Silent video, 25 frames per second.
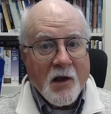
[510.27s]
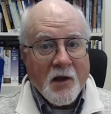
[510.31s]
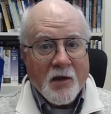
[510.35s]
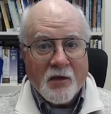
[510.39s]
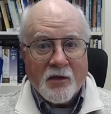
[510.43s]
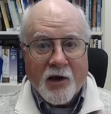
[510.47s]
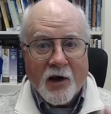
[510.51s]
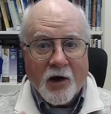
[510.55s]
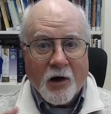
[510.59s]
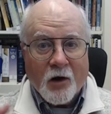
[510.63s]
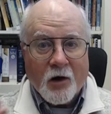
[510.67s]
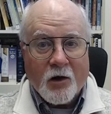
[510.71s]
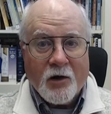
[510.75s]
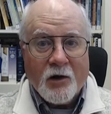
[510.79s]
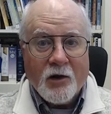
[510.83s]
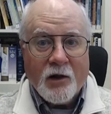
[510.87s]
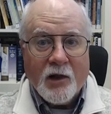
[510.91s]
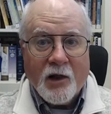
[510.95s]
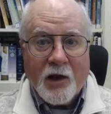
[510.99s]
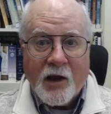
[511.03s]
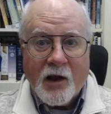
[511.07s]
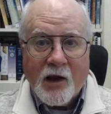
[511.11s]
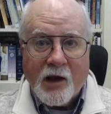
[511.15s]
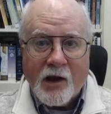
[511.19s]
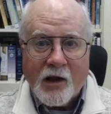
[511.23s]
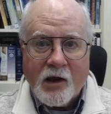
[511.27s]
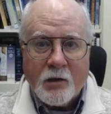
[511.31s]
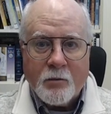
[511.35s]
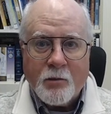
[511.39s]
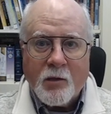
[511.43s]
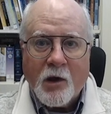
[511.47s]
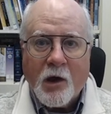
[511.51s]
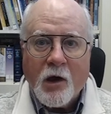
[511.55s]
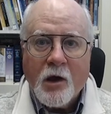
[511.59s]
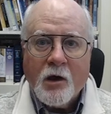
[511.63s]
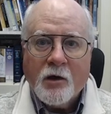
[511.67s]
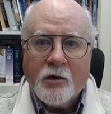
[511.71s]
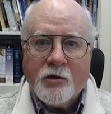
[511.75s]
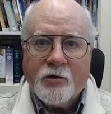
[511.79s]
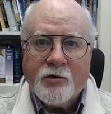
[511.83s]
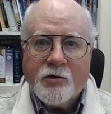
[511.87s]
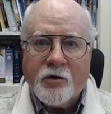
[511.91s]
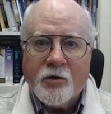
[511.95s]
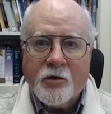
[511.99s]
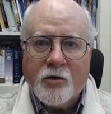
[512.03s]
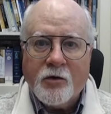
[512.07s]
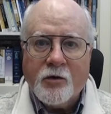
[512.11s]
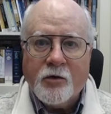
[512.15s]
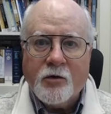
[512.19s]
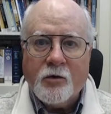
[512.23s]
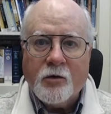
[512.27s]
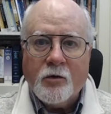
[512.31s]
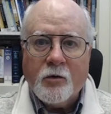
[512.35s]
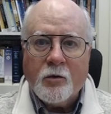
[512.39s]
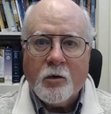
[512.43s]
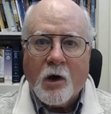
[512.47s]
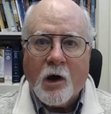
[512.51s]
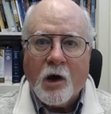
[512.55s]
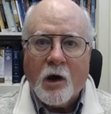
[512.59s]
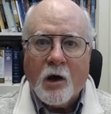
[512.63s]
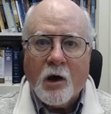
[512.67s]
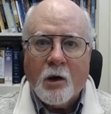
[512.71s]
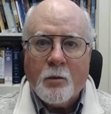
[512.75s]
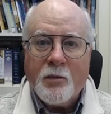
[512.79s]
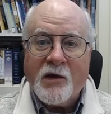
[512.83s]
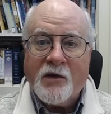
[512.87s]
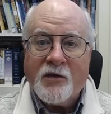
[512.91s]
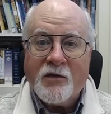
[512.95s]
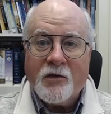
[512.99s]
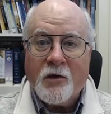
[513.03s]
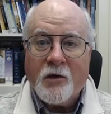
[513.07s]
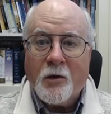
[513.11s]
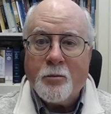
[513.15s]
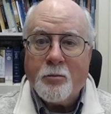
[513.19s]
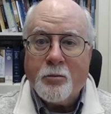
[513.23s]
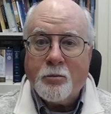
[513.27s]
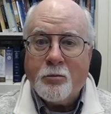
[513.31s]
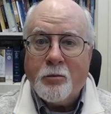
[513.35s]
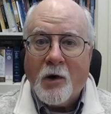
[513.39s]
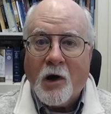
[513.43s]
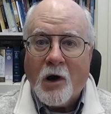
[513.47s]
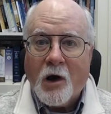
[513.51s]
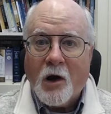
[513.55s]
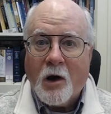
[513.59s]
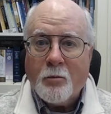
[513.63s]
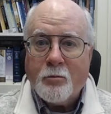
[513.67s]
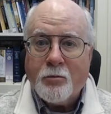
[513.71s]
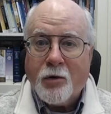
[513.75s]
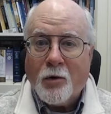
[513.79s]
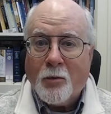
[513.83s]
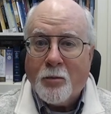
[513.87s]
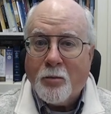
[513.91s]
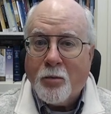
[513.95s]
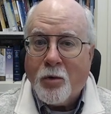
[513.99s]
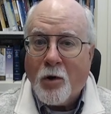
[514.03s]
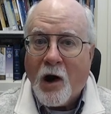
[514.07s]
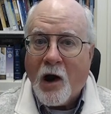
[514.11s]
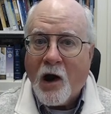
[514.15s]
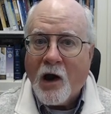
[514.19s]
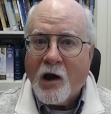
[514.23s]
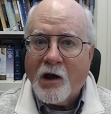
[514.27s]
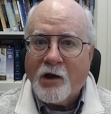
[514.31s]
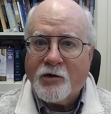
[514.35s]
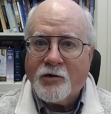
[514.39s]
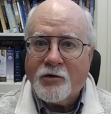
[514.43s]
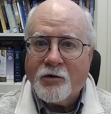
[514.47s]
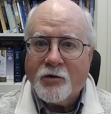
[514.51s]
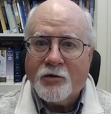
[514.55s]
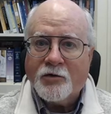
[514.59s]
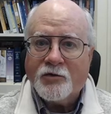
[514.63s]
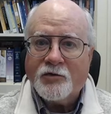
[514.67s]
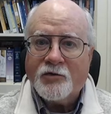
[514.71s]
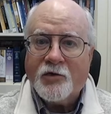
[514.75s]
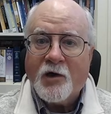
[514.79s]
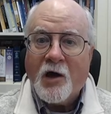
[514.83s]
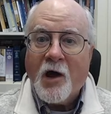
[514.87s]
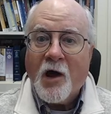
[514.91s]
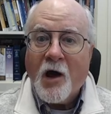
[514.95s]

their claim to uh, be the uh, proprietors